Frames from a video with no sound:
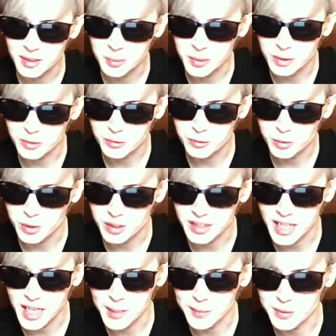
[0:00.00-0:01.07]
about four
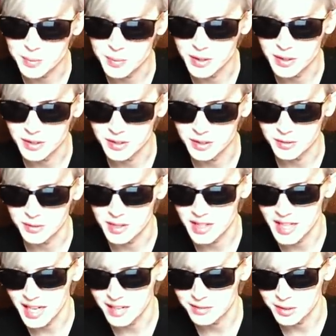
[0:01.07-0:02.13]
times because of
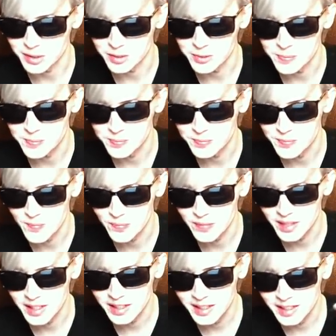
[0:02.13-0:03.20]
the laughter.
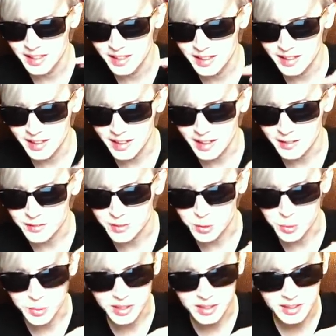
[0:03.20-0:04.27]

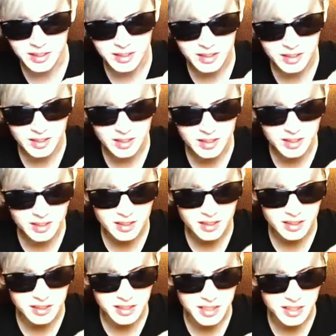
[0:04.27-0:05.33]
After we
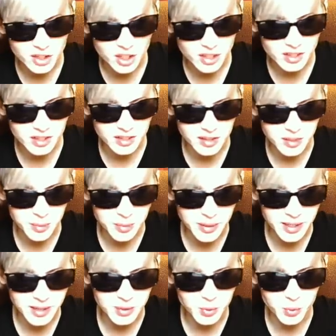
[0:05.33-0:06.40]
cleaned just a little
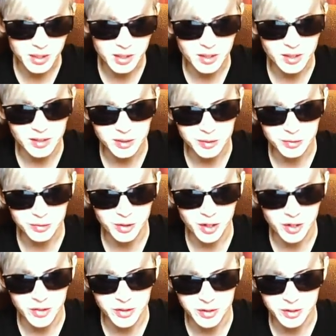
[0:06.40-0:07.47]
bit, we called her
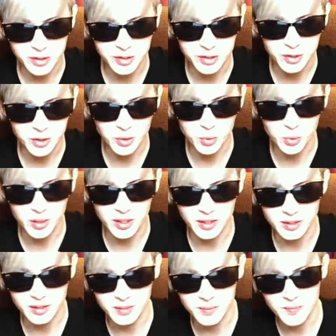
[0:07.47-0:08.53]
father to know
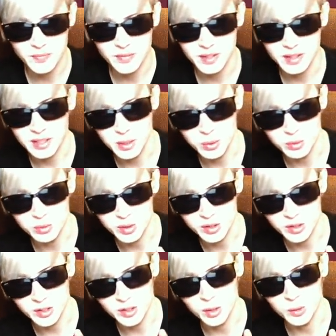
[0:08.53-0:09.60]
when he would
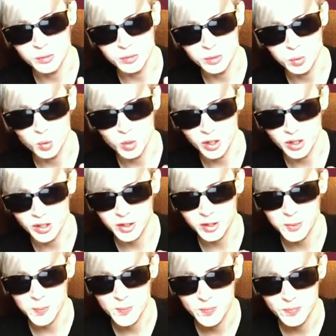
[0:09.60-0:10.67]
return home from
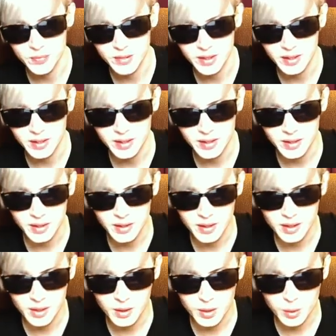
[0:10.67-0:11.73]

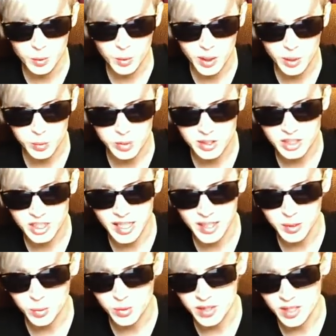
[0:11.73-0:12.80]
work. While we
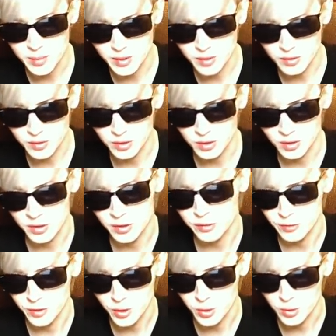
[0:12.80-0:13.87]
chatted with him on the
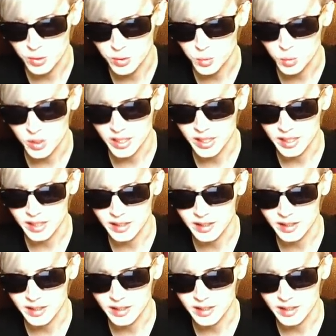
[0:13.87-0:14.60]
phone, we